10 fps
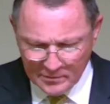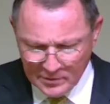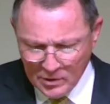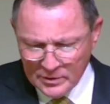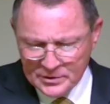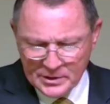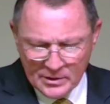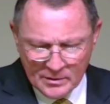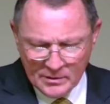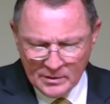notice
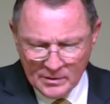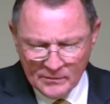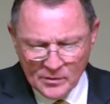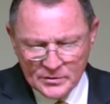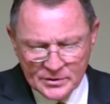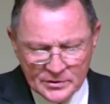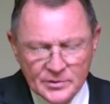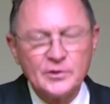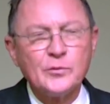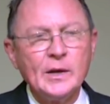there verses
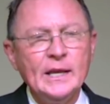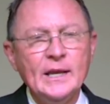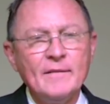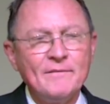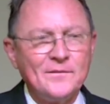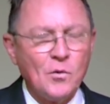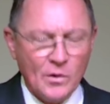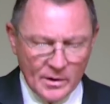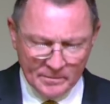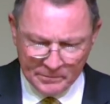3 and
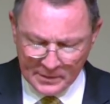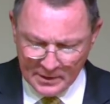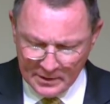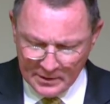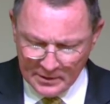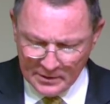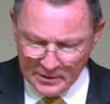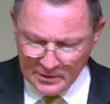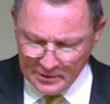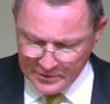4.
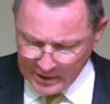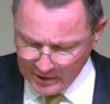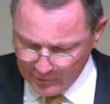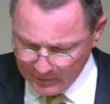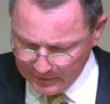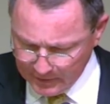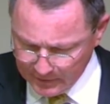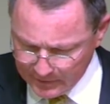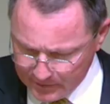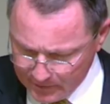2
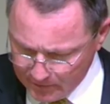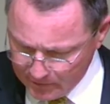Corinthians